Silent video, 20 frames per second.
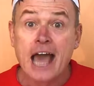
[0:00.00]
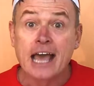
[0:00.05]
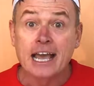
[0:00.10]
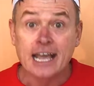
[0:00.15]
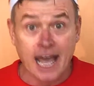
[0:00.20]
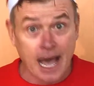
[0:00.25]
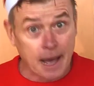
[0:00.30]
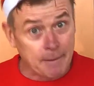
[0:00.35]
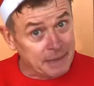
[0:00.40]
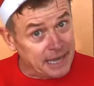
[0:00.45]

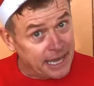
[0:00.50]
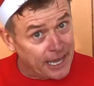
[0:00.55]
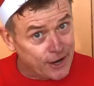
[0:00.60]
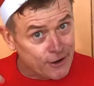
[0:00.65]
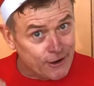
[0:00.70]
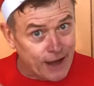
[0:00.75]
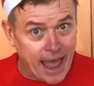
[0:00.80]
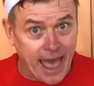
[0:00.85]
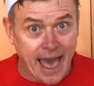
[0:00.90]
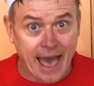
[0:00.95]
Come
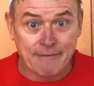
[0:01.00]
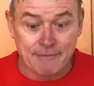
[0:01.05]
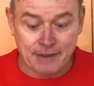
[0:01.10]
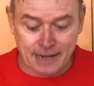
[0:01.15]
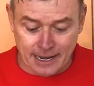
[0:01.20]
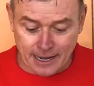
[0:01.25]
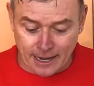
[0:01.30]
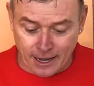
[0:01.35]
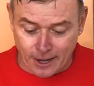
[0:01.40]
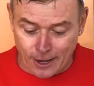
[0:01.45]
here, have
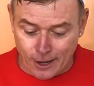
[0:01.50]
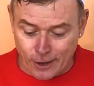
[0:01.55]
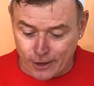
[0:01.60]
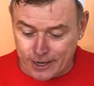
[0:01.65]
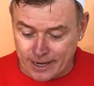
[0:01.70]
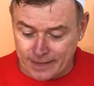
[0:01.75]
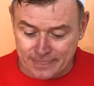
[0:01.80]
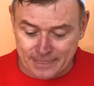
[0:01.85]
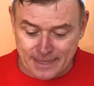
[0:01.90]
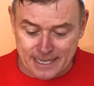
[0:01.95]
a little look
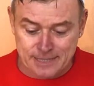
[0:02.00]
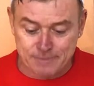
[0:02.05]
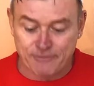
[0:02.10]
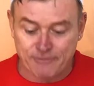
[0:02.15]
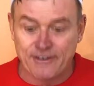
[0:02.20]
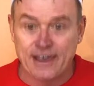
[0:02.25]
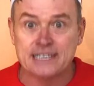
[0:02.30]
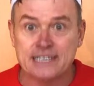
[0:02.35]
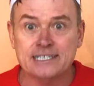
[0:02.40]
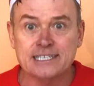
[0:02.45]
at this
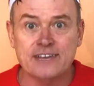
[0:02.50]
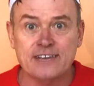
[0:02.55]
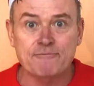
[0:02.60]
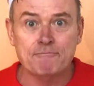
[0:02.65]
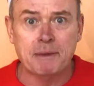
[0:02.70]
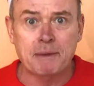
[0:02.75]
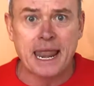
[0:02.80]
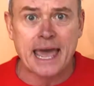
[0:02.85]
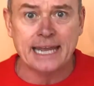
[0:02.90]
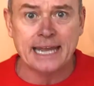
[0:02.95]
festive
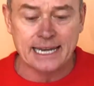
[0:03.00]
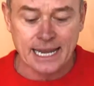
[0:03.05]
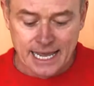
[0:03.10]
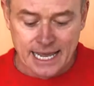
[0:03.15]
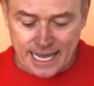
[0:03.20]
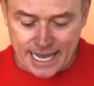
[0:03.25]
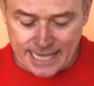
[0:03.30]
plate.